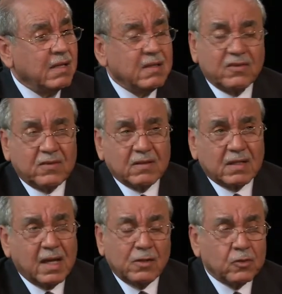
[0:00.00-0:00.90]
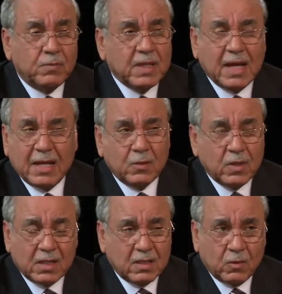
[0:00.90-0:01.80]
This cannot be
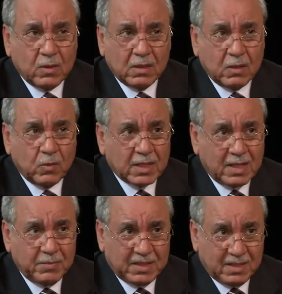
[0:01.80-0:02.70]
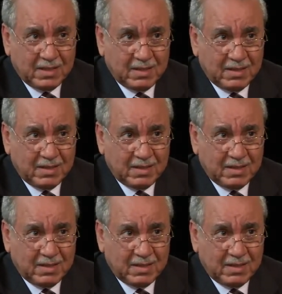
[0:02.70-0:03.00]
anywhere in the world in one capital.